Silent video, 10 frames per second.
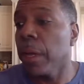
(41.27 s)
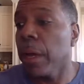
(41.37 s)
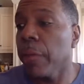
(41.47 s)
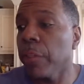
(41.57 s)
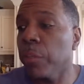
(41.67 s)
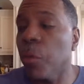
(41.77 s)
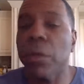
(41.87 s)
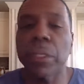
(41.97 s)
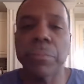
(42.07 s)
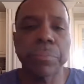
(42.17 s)
This
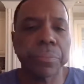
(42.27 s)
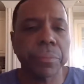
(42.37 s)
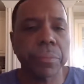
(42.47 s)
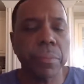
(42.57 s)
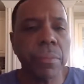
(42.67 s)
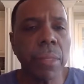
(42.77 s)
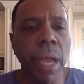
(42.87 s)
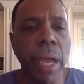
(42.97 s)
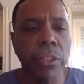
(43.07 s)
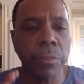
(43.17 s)
morning,
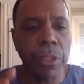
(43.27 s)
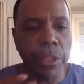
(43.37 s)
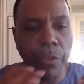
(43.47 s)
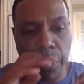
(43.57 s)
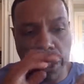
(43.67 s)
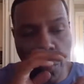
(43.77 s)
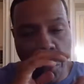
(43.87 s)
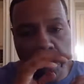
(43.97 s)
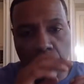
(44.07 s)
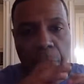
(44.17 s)
I specifically
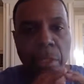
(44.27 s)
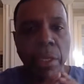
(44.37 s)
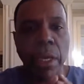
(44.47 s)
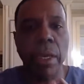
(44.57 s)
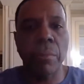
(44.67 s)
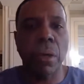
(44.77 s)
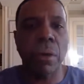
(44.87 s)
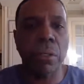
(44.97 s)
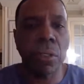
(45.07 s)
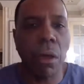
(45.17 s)
want to spend time
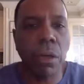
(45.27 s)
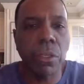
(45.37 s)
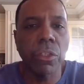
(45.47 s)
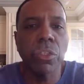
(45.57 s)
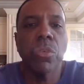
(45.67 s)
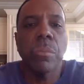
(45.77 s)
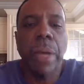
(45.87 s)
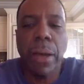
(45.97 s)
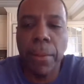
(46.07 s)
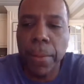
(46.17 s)
on talking to you
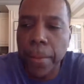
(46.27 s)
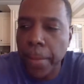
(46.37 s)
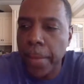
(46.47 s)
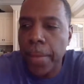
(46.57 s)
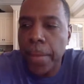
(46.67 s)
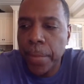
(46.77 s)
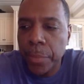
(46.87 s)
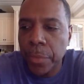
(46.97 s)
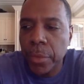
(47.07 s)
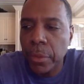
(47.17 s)
about,
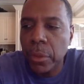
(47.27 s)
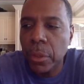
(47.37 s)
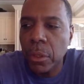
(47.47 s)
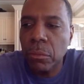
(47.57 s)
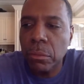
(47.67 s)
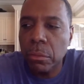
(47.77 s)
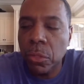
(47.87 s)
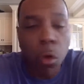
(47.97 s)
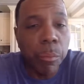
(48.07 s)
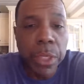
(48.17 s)
you know,
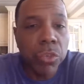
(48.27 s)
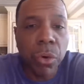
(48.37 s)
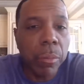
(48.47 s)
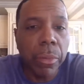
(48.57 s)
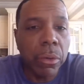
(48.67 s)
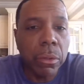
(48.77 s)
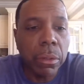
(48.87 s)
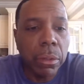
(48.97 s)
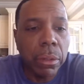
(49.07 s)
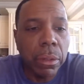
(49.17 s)
don't be troubled.
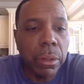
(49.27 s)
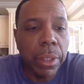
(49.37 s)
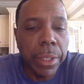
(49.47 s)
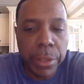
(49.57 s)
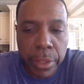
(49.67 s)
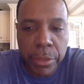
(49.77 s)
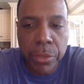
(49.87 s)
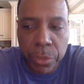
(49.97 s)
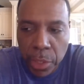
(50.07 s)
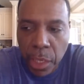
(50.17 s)

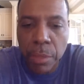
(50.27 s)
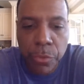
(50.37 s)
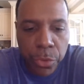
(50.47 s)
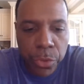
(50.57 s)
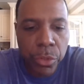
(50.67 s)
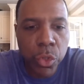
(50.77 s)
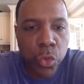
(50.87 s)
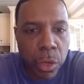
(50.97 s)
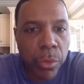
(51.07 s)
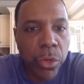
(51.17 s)
It's time for you to
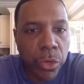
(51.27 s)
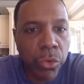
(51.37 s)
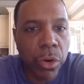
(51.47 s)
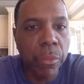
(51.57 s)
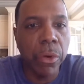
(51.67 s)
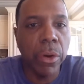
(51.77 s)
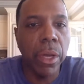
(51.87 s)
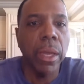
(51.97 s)
trouble your trouble.